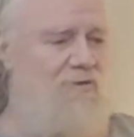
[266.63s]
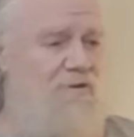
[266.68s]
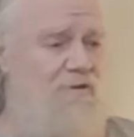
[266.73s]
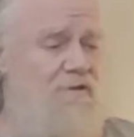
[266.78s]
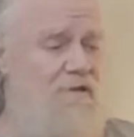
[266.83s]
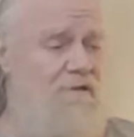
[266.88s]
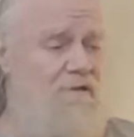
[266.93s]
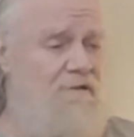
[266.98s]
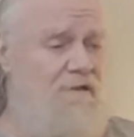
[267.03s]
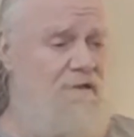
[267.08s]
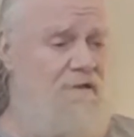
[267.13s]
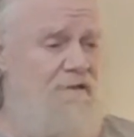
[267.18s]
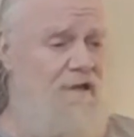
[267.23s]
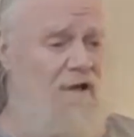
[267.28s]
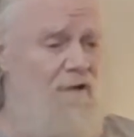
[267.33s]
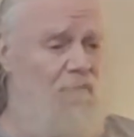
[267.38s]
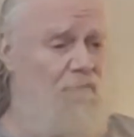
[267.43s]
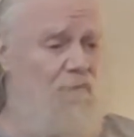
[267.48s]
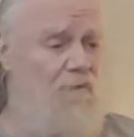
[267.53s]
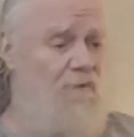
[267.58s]
and things like
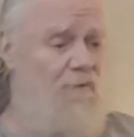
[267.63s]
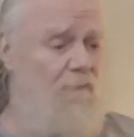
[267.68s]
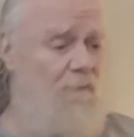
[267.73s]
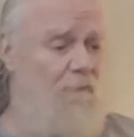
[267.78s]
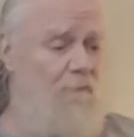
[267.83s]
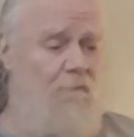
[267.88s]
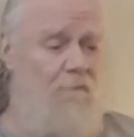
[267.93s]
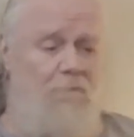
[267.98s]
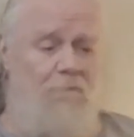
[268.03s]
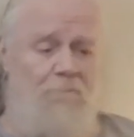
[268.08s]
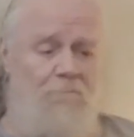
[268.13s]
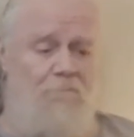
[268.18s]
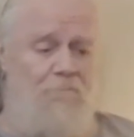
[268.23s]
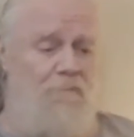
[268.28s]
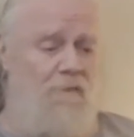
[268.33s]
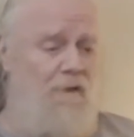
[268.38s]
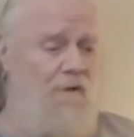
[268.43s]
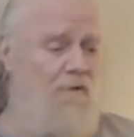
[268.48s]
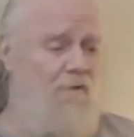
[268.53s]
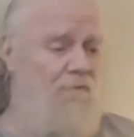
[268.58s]
that. But
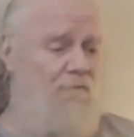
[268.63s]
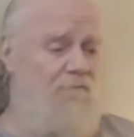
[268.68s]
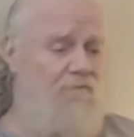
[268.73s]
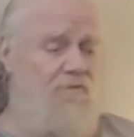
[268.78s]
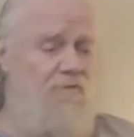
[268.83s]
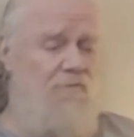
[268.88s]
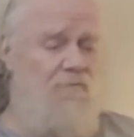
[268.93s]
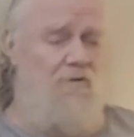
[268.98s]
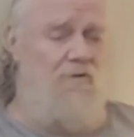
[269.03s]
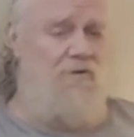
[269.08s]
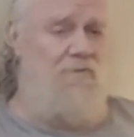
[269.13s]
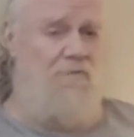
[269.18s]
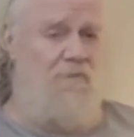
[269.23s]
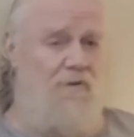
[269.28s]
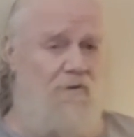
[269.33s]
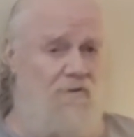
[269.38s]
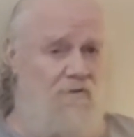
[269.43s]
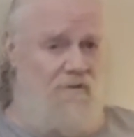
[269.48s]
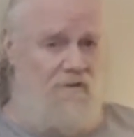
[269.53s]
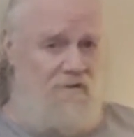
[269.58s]
for the most
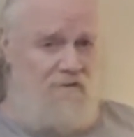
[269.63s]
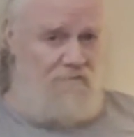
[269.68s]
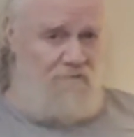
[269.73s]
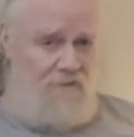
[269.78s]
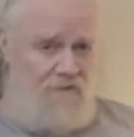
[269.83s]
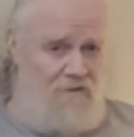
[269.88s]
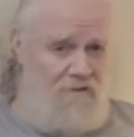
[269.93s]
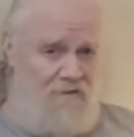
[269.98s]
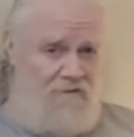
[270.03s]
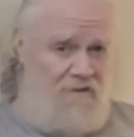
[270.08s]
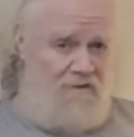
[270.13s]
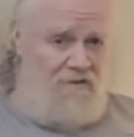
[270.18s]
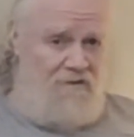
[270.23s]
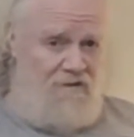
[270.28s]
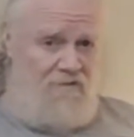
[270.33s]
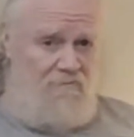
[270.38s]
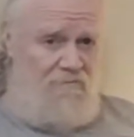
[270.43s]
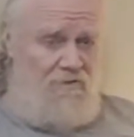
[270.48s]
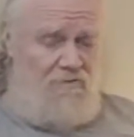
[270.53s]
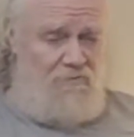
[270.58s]
part, they
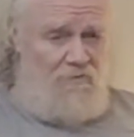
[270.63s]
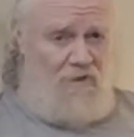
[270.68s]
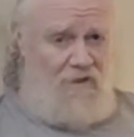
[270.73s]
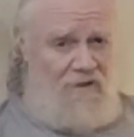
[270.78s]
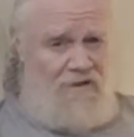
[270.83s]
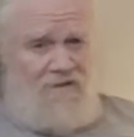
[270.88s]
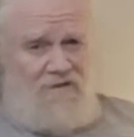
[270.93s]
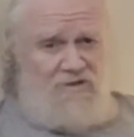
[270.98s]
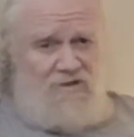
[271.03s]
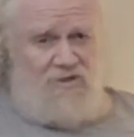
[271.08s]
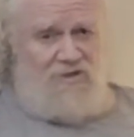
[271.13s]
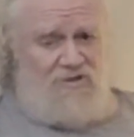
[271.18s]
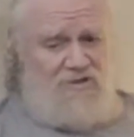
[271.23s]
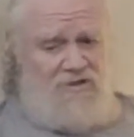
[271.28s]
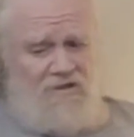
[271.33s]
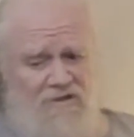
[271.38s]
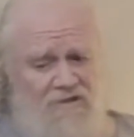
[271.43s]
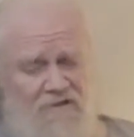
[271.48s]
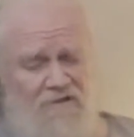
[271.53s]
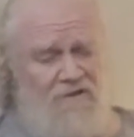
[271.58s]
did me right. It's just
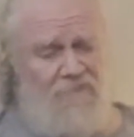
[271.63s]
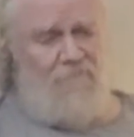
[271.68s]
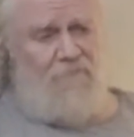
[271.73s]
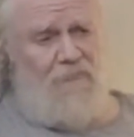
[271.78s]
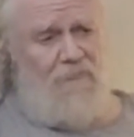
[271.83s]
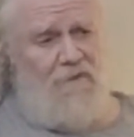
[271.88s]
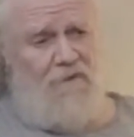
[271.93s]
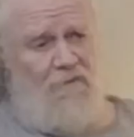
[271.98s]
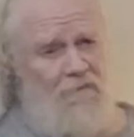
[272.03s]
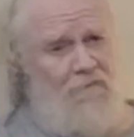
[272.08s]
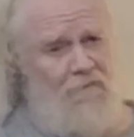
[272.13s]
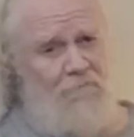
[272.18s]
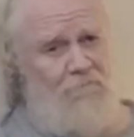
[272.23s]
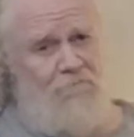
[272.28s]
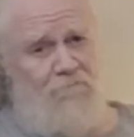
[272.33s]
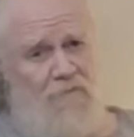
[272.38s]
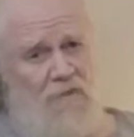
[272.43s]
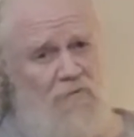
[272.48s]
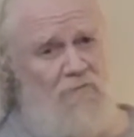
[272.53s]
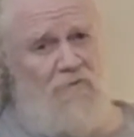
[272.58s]
that
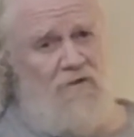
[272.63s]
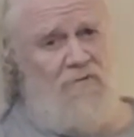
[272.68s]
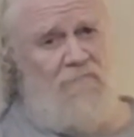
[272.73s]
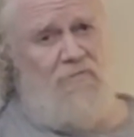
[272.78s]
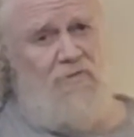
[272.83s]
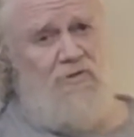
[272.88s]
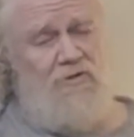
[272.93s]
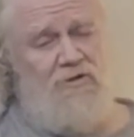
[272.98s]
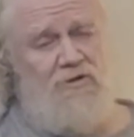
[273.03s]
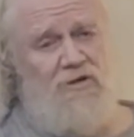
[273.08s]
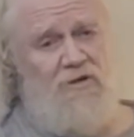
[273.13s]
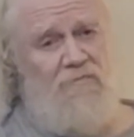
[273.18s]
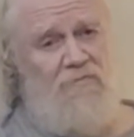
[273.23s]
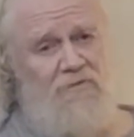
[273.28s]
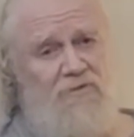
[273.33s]
when push comes